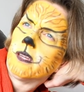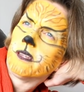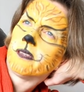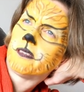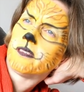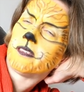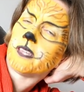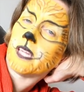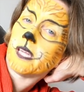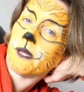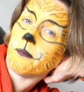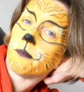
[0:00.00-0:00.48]

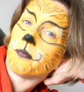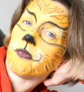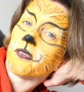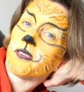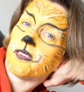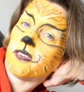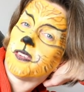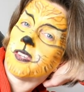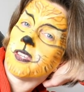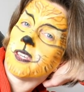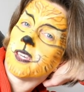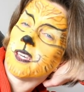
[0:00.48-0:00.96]
seemed
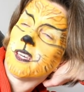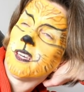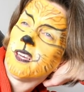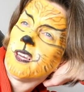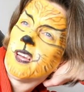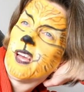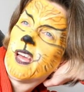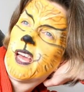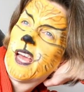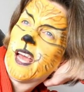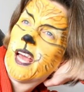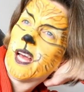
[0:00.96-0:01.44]
to
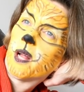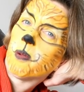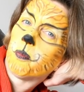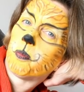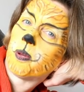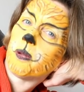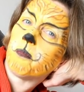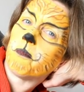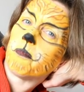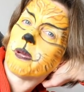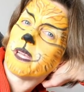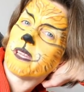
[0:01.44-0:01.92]
help
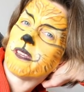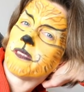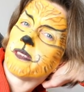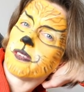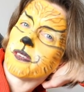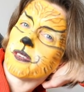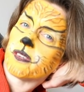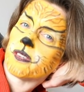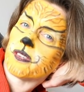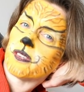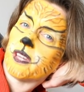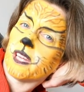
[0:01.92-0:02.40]
him be
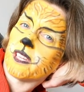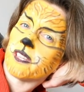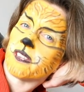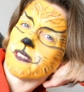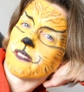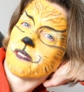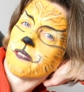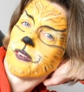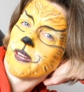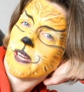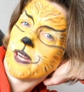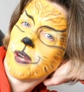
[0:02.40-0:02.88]
successful